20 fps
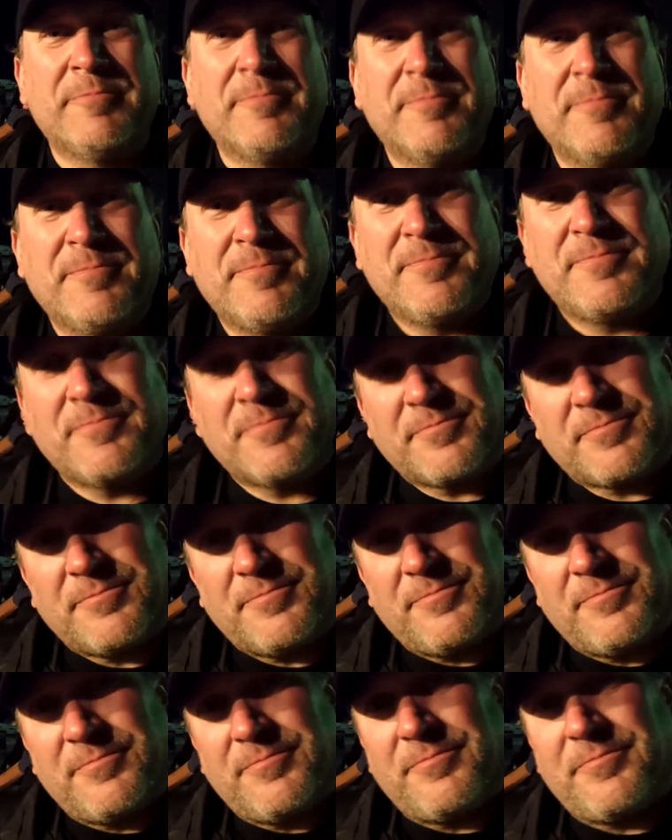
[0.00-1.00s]
Now, my segue
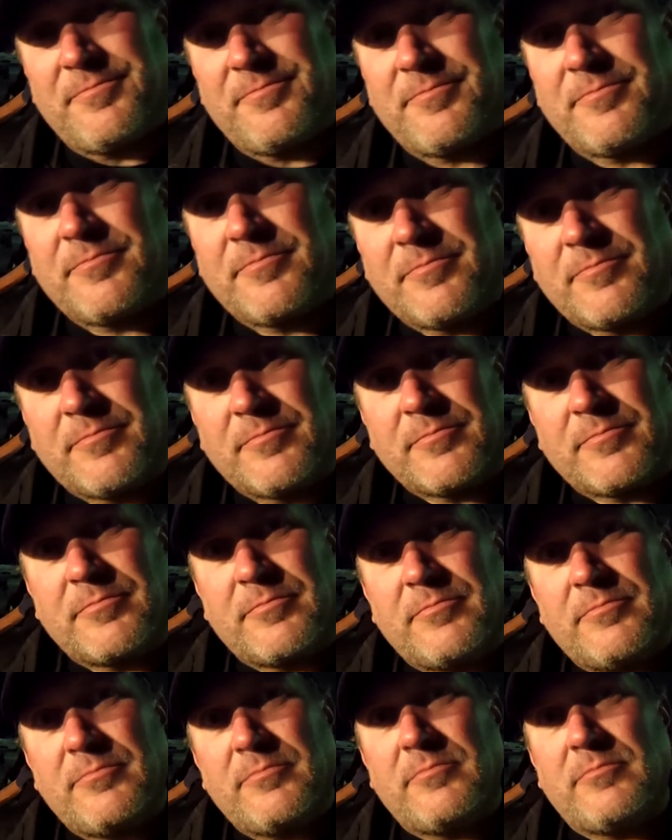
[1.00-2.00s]
from that, so we'll say you've been
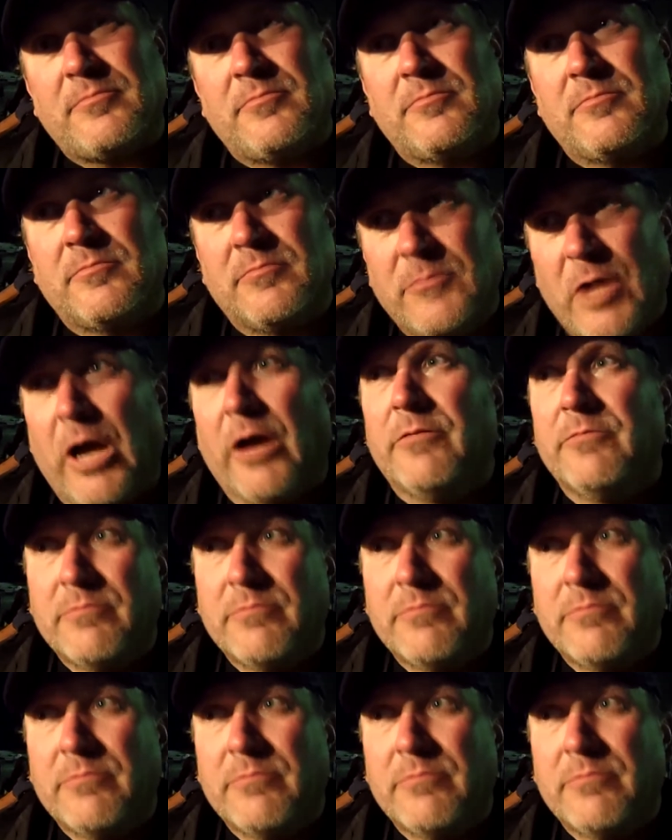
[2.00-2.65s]
here once. Compared yeah.